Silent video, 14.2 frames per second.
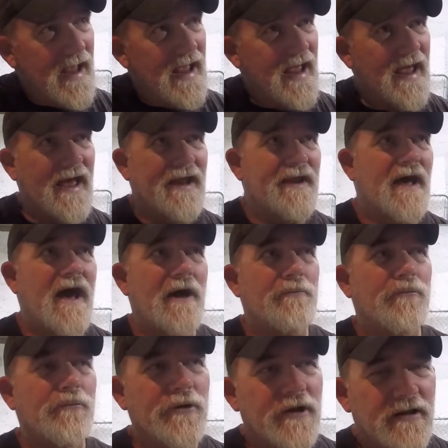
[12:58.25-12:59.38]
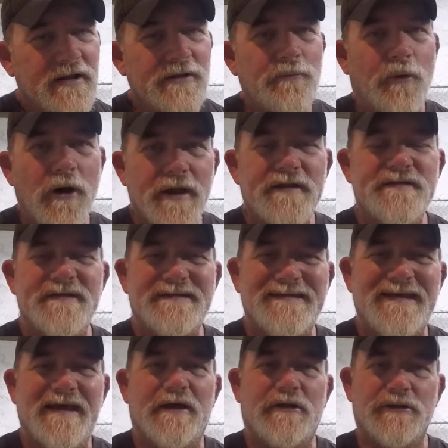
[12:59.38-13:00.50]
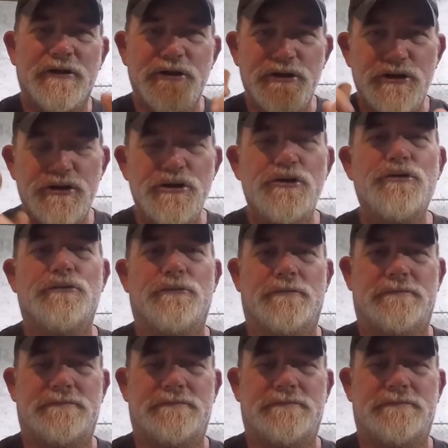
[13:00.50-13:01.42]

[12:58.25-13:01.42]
And I really wanted to tell you,